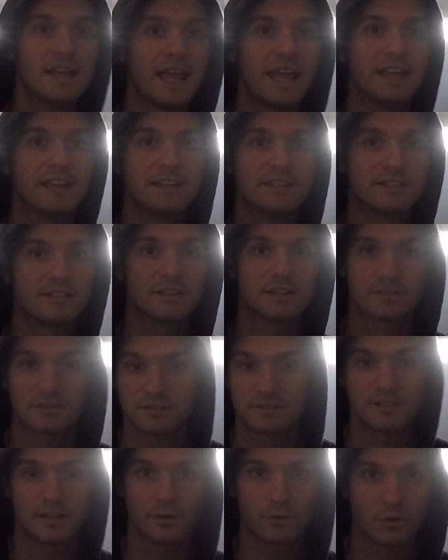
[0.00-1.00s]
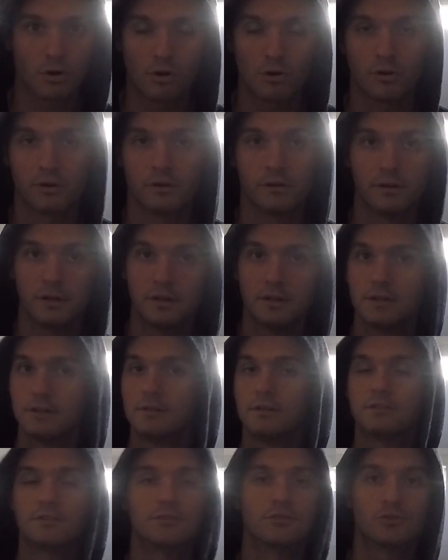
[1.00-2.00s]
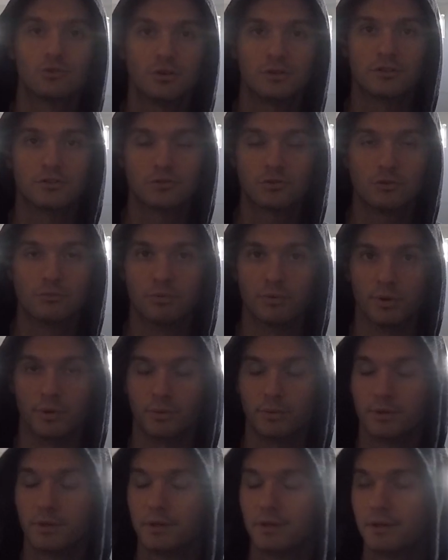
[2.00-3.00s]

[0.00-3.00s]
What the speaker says: 86 is their car. It's a Subaru.